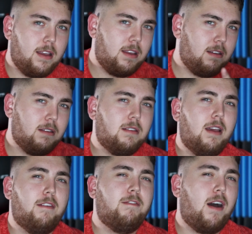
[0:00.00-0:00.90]
you can
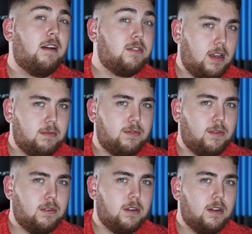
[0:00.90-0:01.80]
take 5 steps
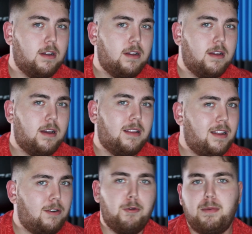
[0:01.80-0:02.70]
forward. And
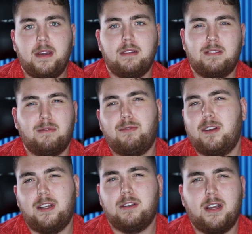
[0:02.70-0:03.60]
then it repeats. So
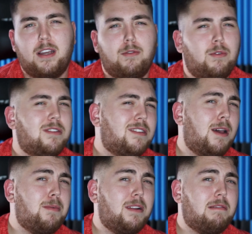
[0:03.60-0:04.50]
really you're taking 1
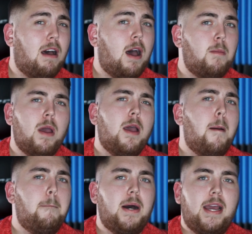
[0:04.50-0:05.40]
step at a time.
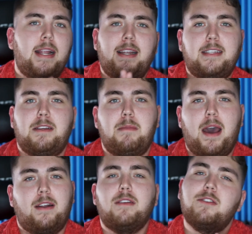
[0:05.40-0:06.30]
But it doesn't
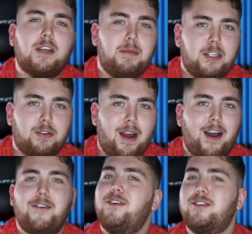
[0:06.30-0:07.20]
matter. There's going to be
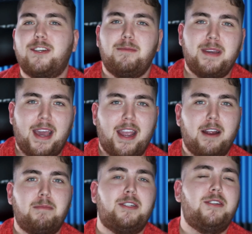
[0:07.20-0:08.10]
trial. There's going to be
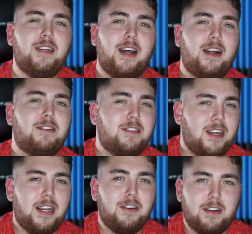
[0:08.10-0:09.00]
error. But you need to
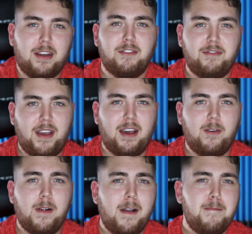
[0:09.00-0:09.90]
understand you're going to
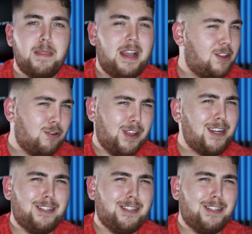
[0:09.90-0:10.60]
fail. And don't let it